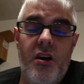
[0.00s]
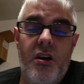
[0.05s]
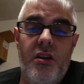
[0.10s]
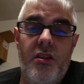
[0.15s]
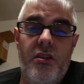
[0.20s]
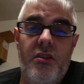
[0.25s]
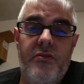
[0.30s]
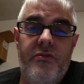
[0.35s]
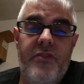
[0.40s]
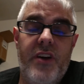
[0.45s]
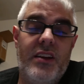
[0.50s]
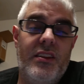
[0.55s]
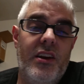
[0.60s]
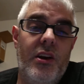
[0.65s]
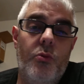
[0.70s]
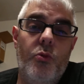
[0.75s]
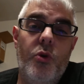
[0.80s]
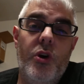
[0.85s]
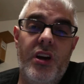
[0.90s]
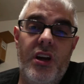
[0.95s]
the fact that it
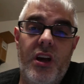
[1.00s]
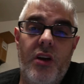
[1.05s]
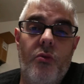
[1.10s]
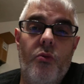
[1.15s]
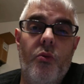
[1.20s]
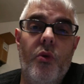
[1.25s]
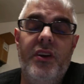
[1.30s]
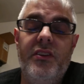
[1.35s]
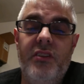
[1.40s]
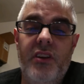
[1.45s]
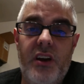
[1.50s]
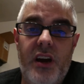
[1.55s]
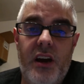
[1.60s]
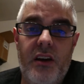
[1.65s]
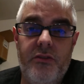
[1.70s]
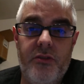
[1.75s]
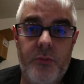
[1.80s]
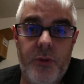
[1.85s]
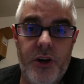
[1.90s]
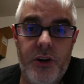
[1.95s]
wouldn't get rented out
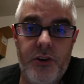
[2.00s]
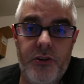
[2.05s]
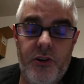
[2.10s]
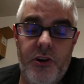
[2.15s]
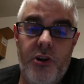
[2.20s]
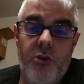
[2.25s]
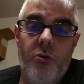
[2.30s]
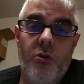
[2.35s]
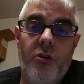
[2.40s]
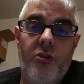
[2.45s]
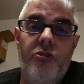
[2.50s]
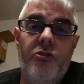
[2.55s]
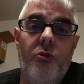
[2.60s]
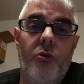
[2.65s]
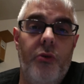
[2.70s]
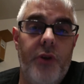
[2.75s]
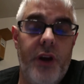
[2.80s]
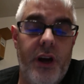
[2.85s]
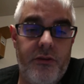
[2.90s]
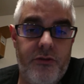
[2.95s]
from under you or sold
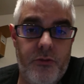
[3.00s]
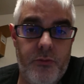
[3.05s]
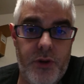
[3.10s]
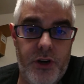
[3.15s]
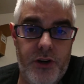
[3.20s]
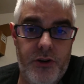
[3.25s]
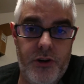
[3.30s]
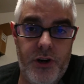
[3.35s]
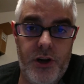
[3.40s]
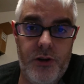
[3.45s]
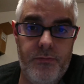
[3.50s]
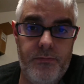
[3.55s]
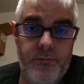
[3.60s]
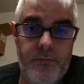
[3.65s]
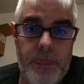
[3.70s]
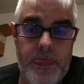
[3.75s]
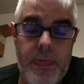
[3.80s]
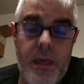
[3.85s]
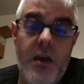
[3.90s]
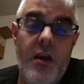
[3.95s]
out from under you.
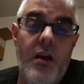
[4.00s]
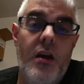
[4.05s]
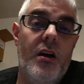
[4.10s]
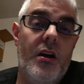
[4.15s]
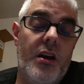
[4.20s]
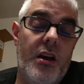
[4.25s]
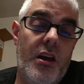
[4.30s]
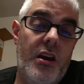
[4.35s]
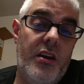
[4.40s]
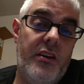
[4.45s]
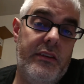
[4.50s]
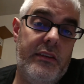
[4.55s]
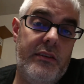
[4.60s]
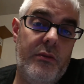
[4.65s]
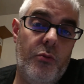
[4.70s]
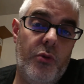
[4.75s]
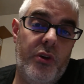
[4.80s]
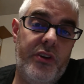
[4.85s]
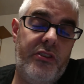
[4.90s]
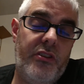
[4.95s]
Again,
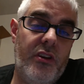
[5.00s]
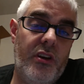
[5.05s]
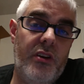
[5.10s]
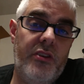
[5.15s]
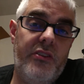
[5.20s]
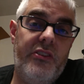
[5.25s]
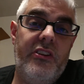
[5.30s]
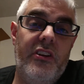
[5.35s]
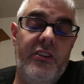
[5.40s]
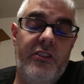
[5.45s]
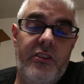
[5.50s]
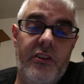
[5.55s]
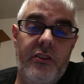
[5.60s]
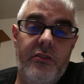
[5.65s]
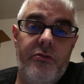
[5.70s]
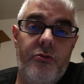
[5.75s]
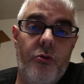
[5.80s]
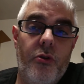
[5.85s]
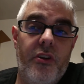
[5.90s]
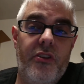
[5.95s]
what's the incentive
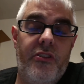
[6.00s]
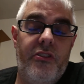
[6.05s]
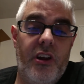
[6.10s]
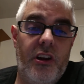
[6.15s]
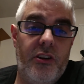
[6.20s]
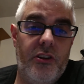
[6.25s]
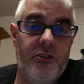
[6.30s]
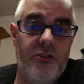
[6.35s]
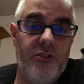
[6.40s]
for a seller to